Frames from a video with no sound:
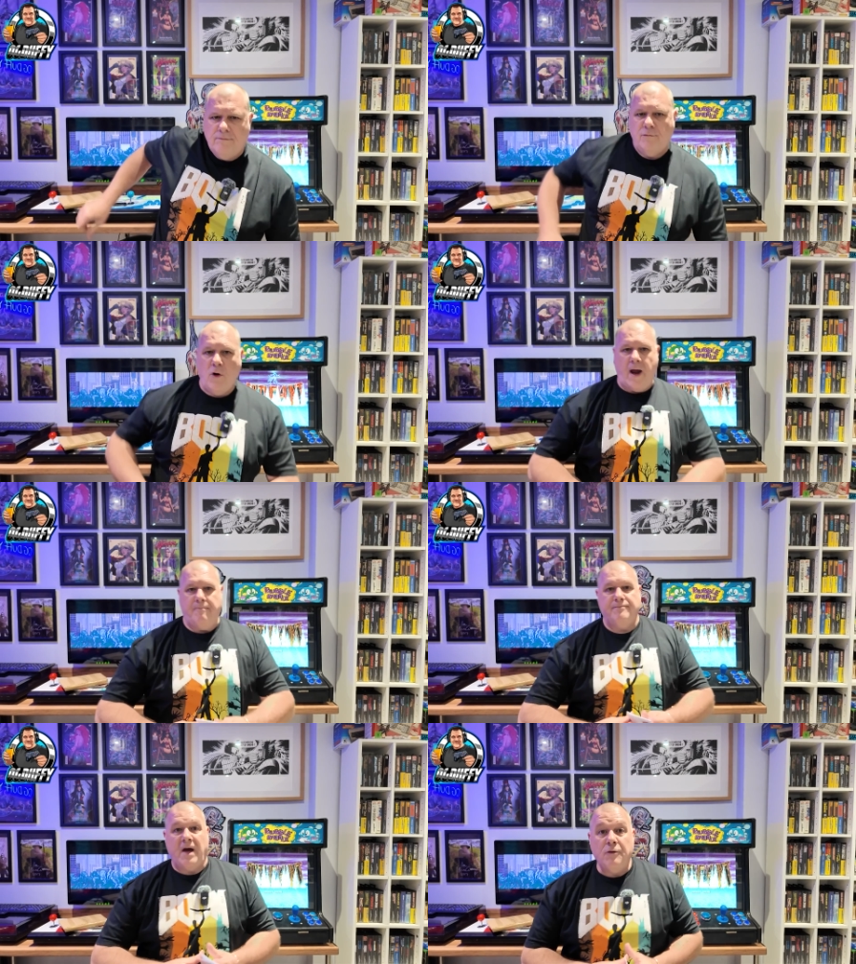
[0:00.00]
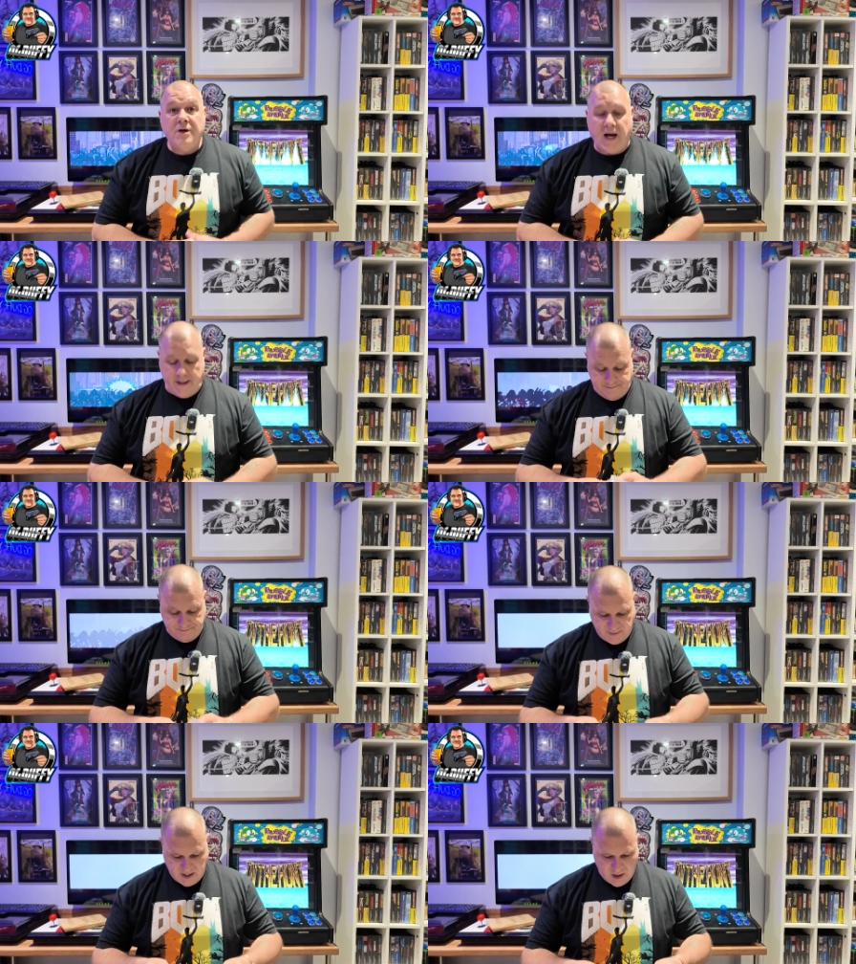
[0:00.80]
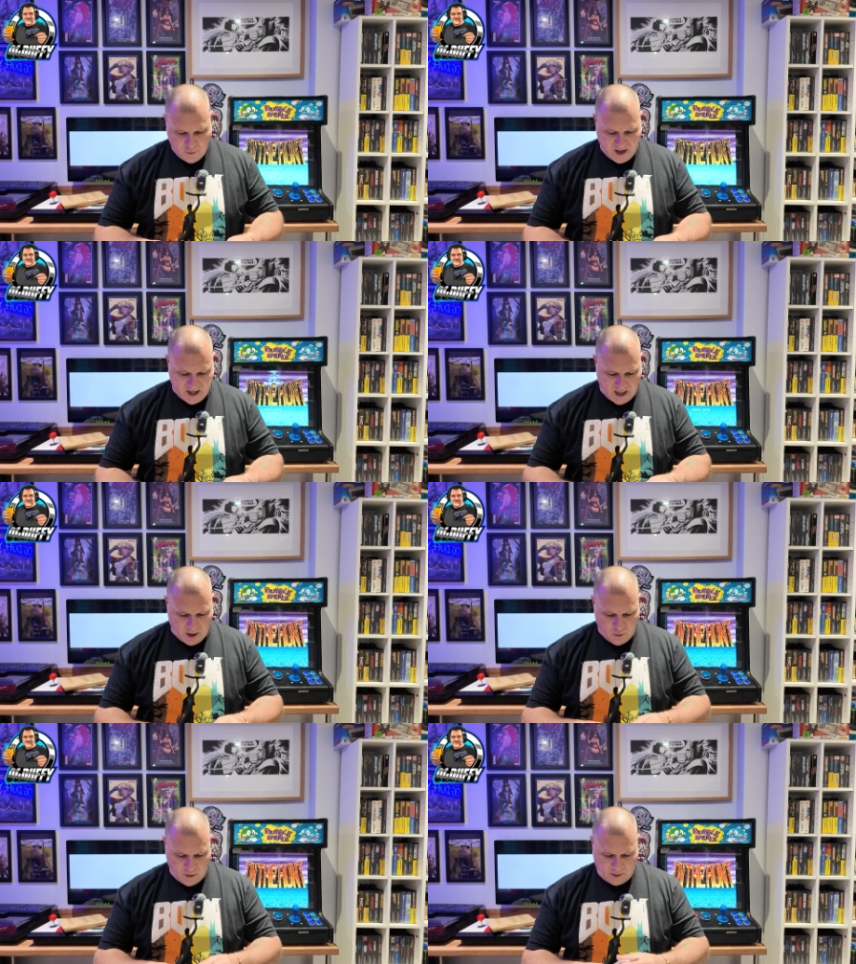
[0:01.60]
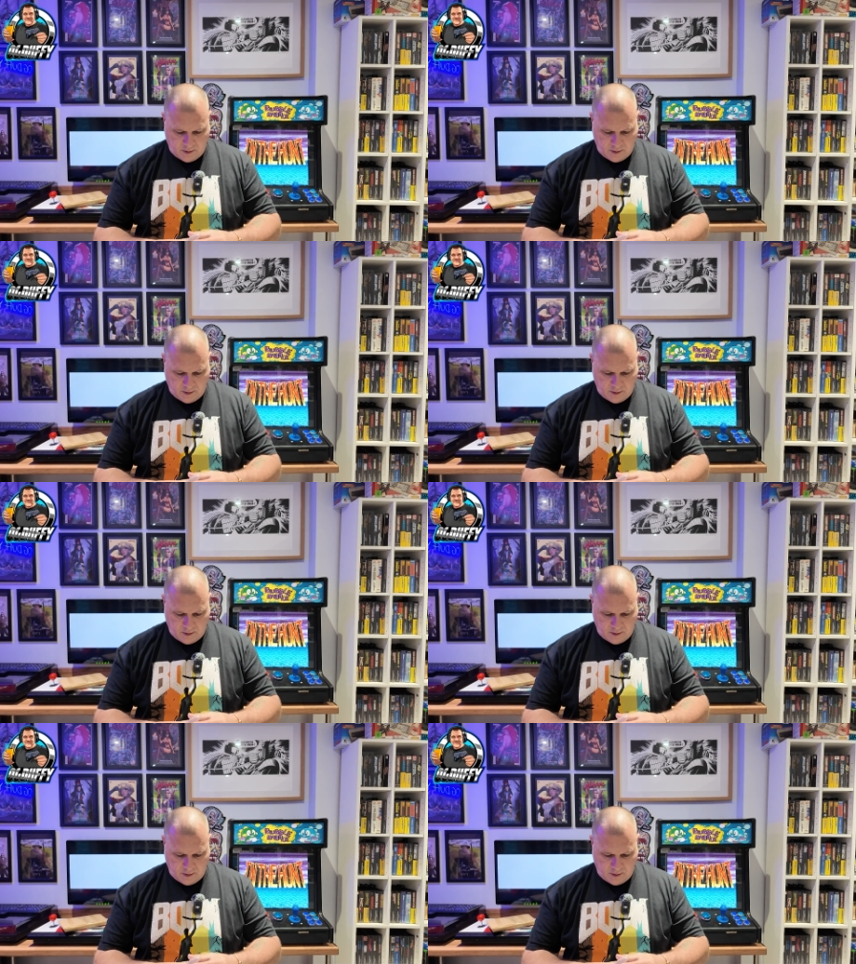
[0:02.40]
Right, okay, here we go.